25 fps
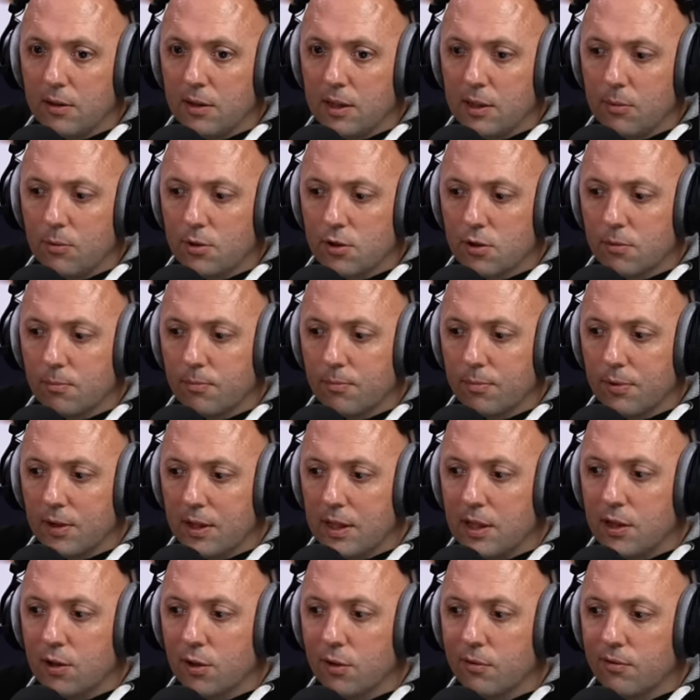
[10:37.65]
And he was
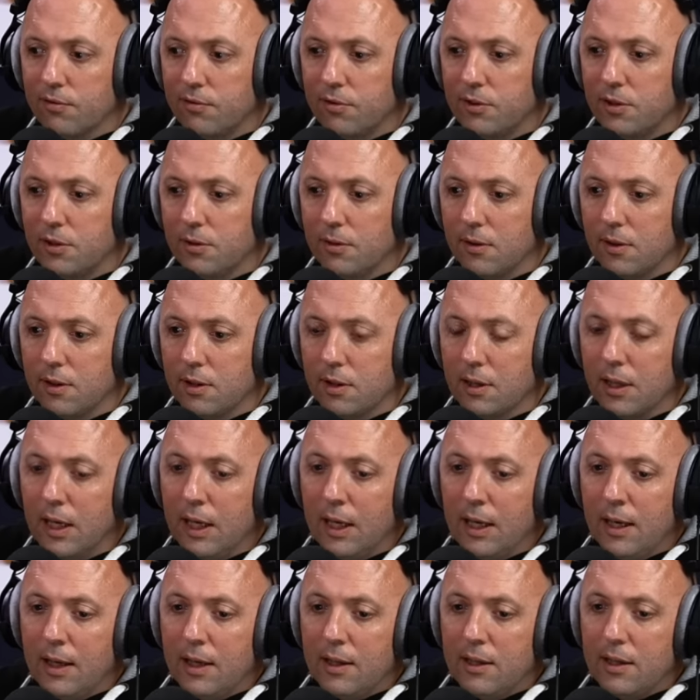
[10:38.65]
pretty confident that
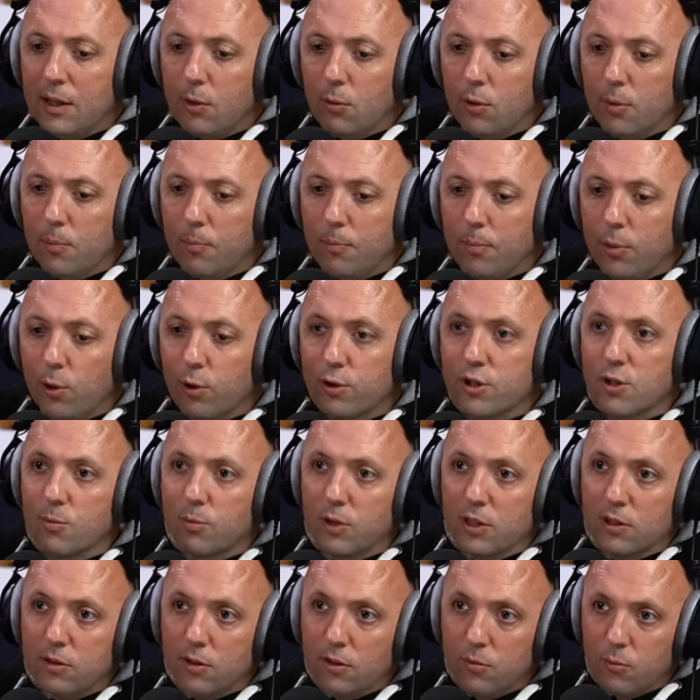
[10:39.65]
they were
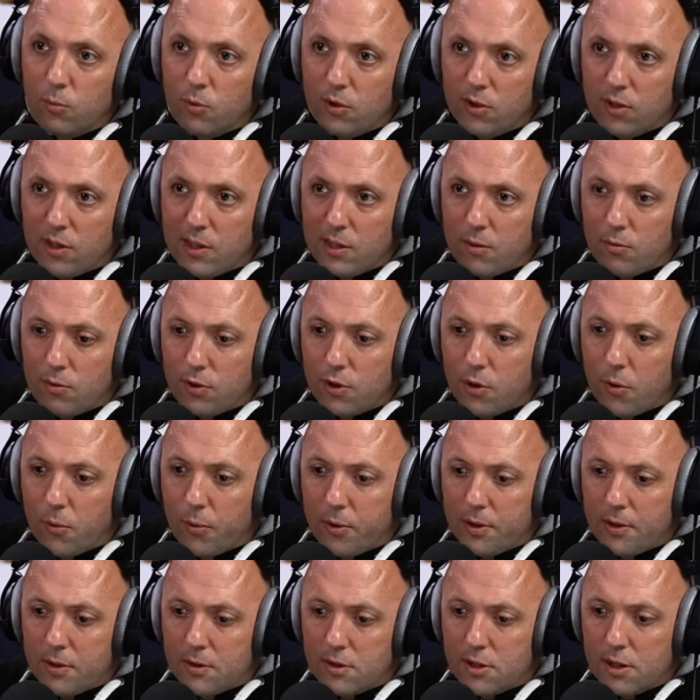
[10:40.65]
possibly done with the
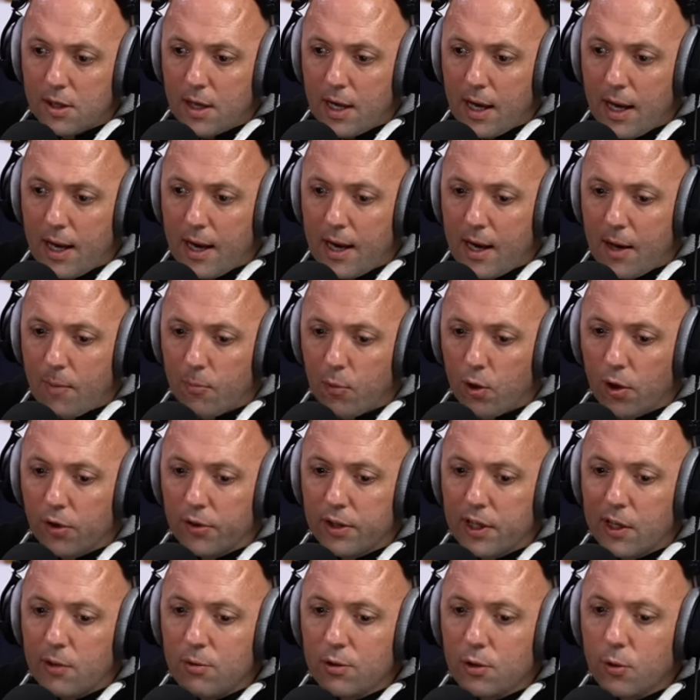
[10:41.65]
outgoings or
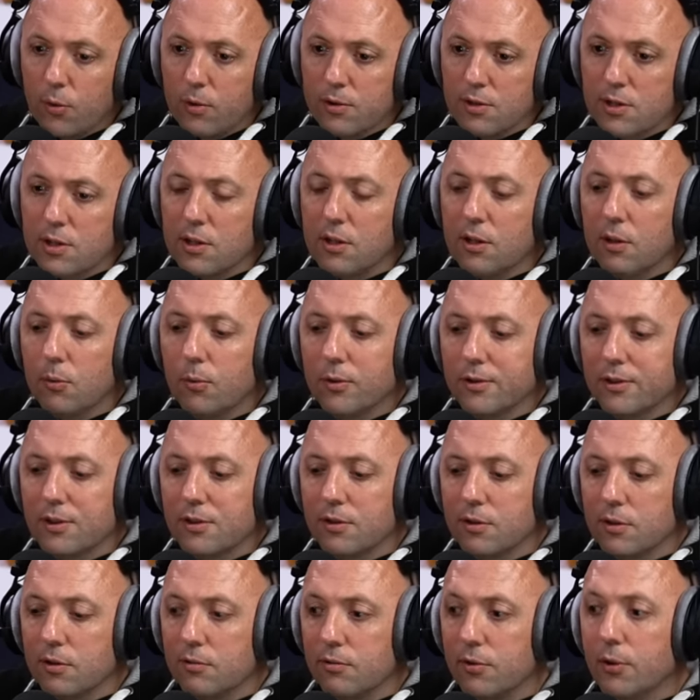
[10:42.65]
the outgoings that they
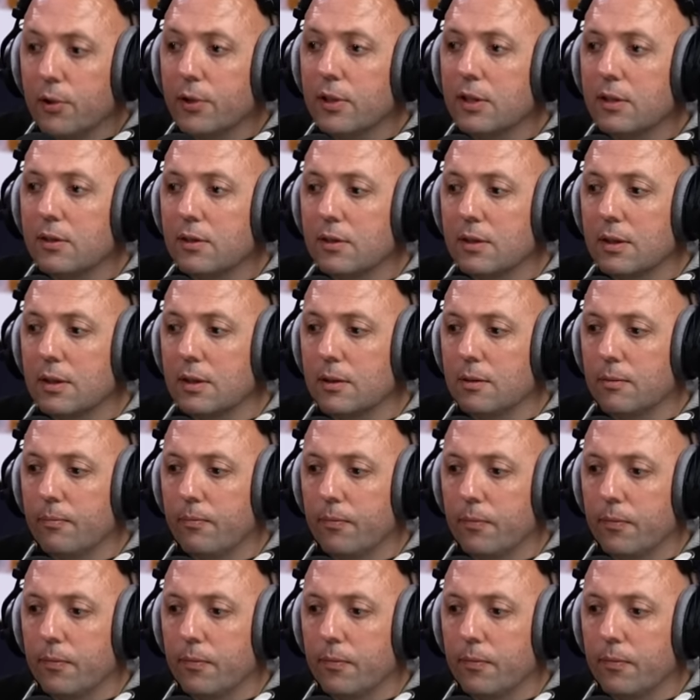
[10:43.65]
wanted to avoid, that